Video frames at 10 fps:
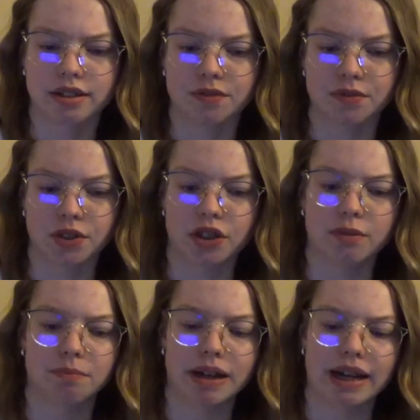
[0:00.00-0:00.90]

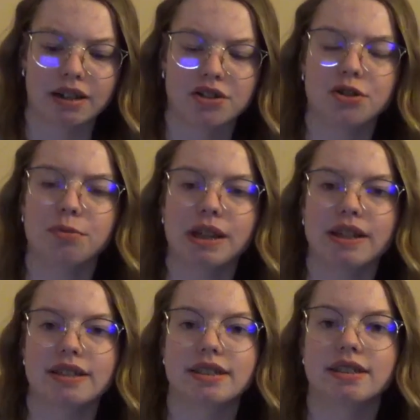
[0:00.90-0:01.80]
for my Act 2
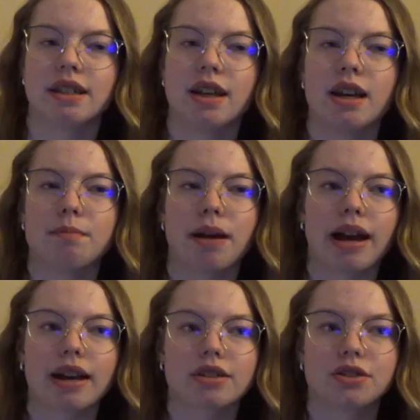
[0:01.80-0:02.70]
because my
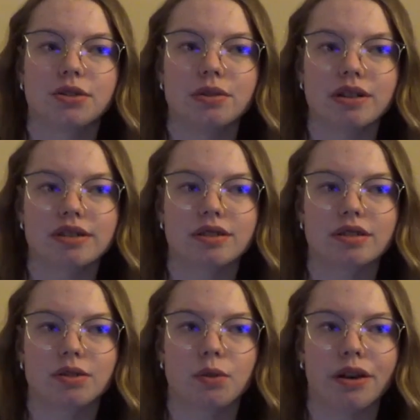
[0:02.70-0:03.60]
Act 2 doesn't
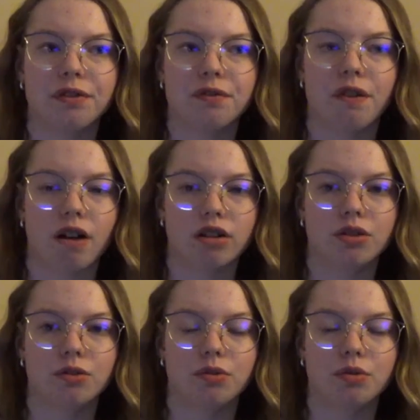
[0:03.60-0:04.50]
quite
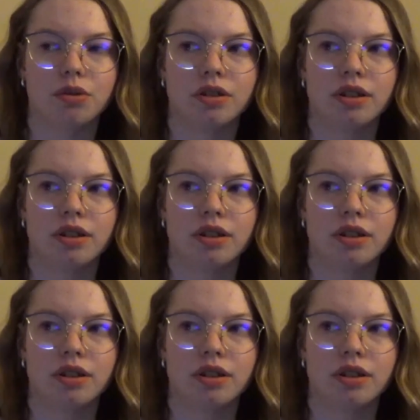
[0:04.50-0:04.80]
follow